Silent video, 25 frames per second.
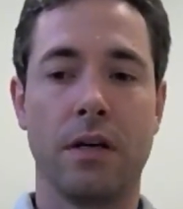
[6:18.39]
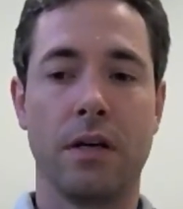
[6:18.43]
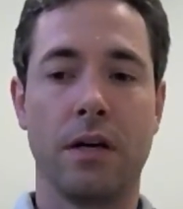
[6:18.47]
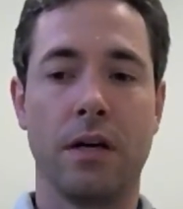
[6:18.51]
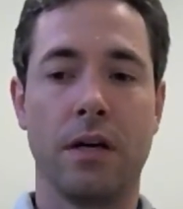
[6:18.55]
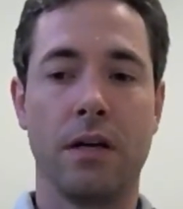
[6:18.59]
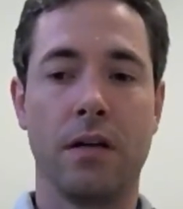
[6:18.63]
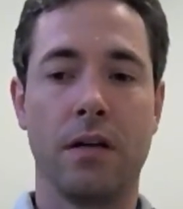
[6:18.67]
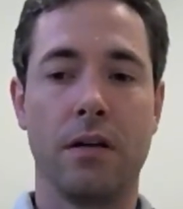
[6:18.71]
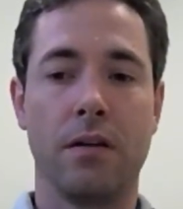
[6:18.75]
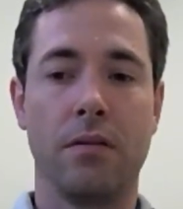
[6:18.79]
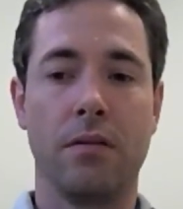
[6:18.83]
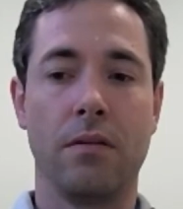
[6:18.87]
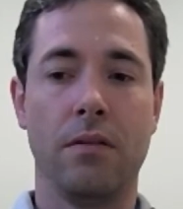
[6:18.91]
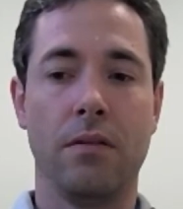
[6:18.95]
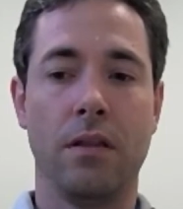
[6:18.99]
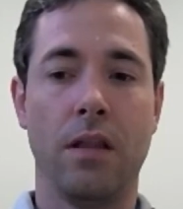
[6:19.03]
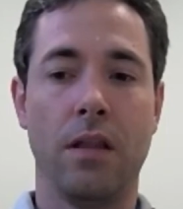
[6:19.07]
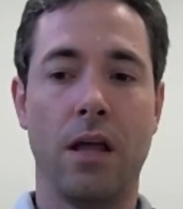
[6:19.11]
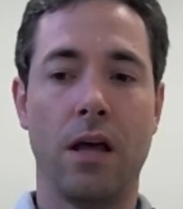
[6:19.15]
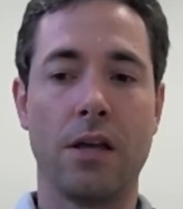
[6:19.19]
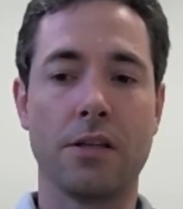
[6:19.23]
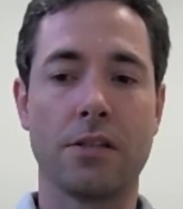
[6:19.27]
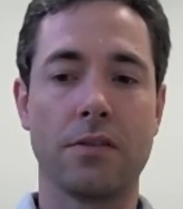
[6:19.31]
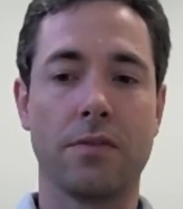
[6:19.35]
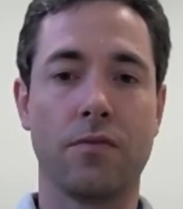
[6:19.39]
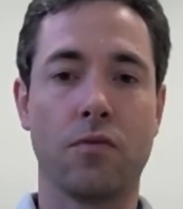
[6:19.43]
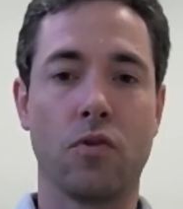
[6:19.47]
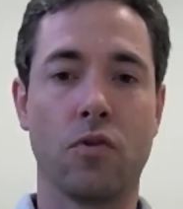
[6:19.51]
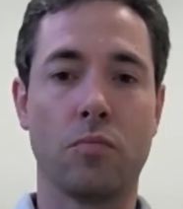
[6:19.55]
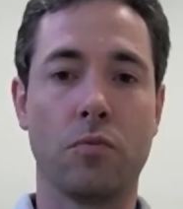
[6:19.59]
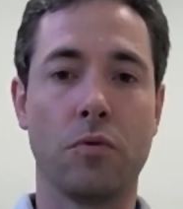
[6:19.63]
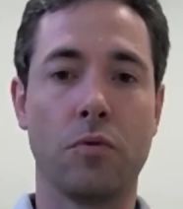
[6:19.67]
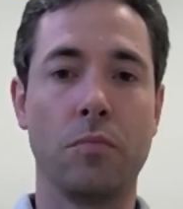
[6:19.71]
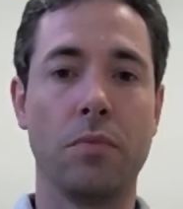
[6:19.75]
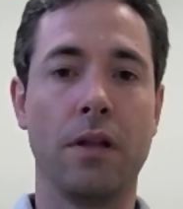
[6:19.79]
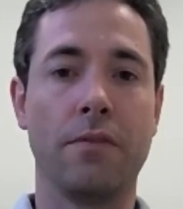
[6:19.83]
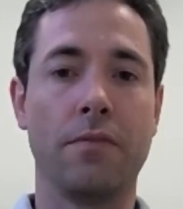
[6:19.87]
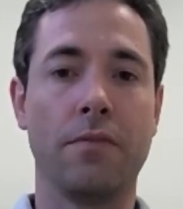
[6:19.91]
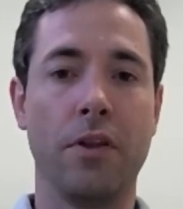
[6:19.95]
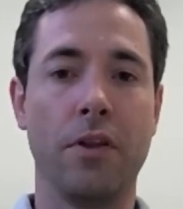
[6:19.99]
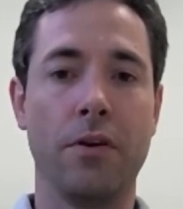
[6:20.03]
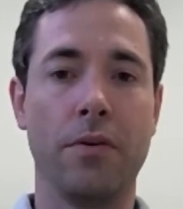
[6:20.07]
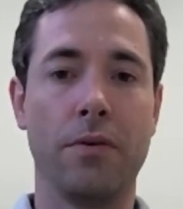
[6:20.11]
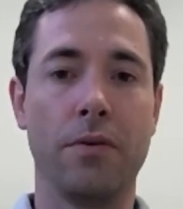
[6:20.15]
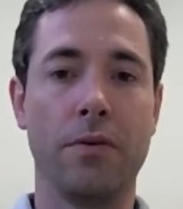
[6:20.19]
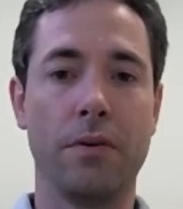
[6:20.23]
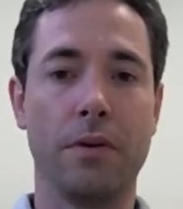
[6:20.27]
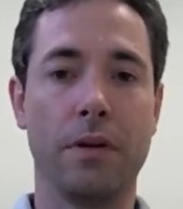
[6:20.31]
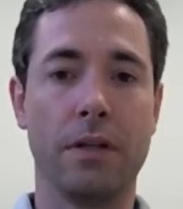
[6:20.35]
loss of normal blood flow
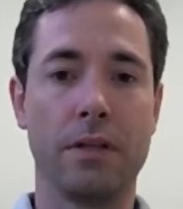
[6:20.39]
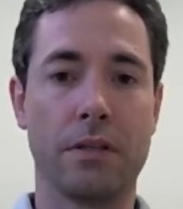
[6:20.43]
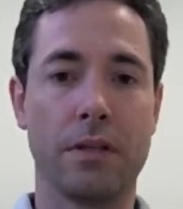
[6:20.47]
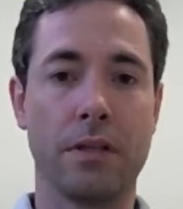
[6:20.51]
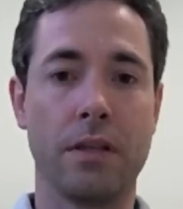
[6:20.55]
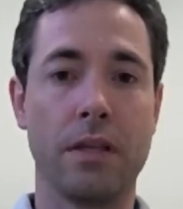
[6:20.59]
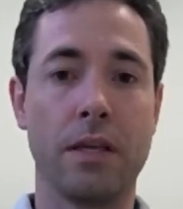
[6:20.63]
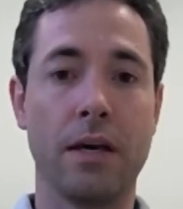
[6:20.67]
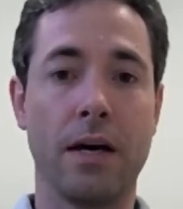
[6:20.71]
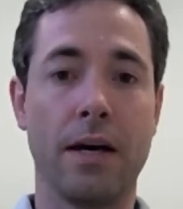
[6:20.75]
into the eye.